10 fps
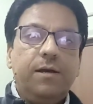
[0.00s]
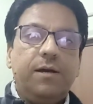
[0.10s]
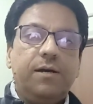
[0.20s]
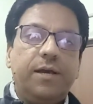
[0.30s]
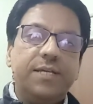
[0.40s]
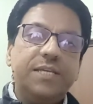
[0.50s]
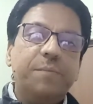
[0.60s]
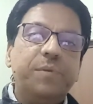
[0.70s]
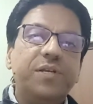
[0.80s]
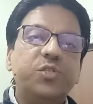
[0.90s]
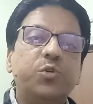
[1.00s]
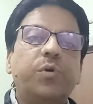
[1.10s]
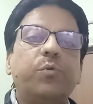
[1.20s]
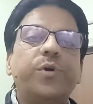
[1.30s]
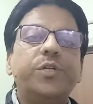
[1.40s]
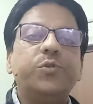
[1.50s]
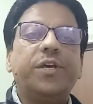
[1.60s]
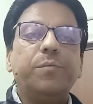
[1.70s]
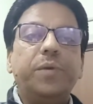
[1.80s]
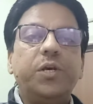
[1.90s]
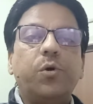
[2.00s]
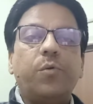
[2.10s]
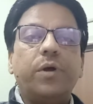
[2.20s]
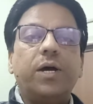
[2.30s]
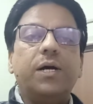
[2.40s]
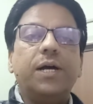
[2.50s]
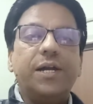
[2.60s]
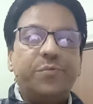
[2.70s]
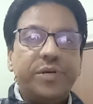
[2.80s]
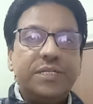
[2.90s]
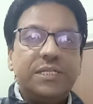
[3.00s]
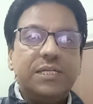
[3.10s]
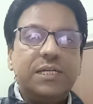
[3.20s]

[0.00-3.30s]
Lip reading: Example is, you were going to give me your address,